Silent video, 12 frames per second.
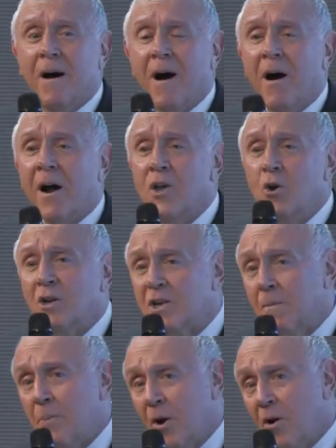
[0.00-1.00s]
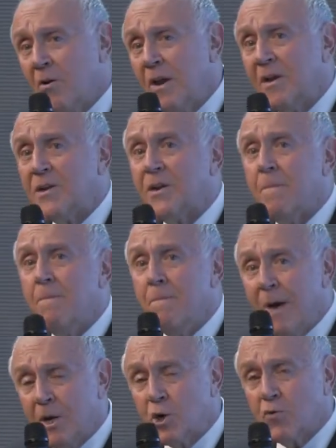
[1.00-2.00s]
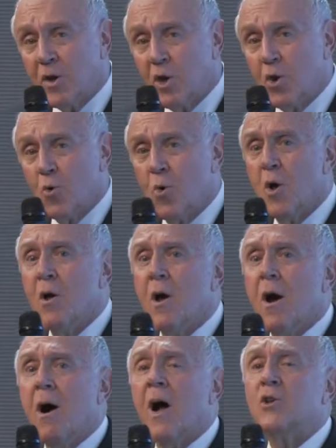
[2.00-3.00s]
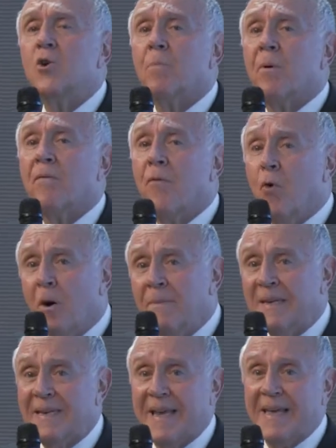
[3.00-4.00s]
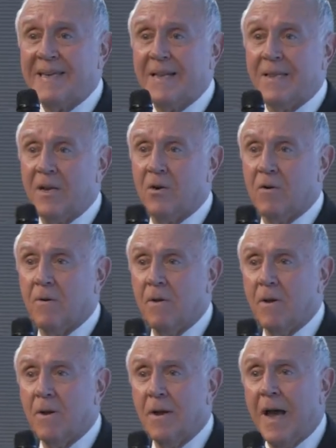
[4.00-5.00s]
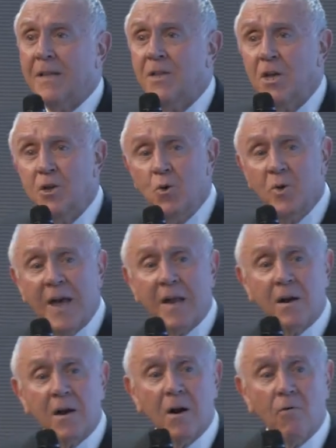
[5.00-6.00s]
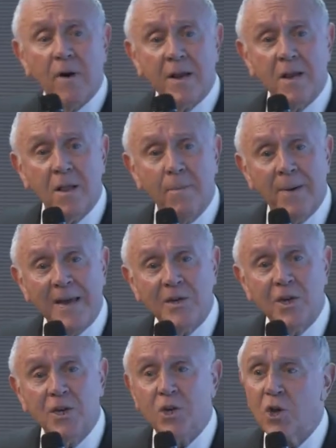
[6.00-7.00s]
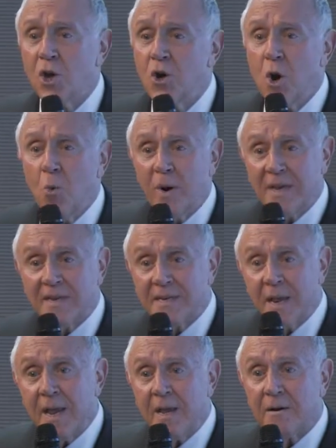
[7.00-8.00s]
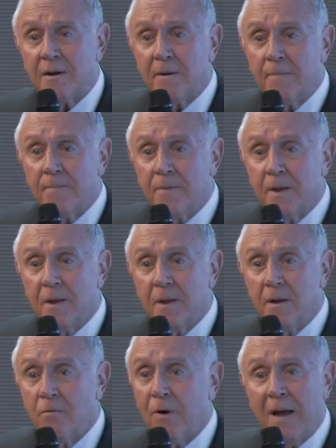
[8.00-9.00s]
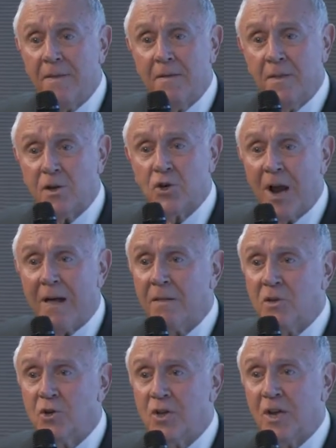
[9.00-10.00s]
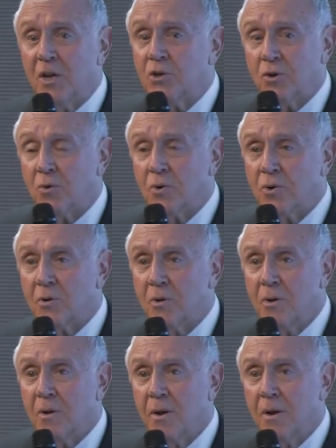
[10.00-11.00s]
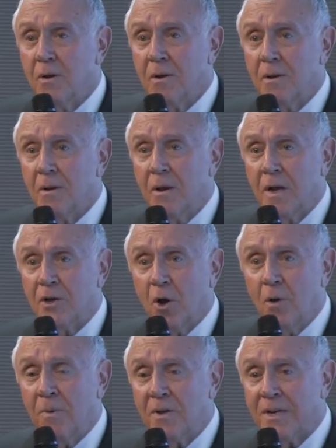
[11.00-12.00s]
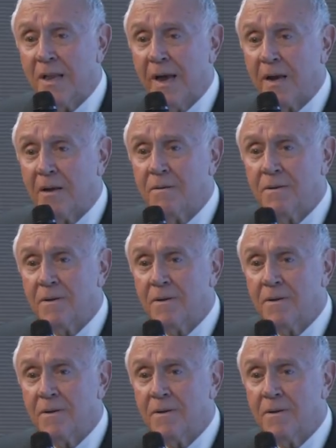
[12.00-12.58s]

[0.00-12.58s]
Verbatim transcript: Are your superiors measuring you on your performance as a leader? And they do that on a regular basis so you know where you stand. Rather than to challenge the issues, it's almost like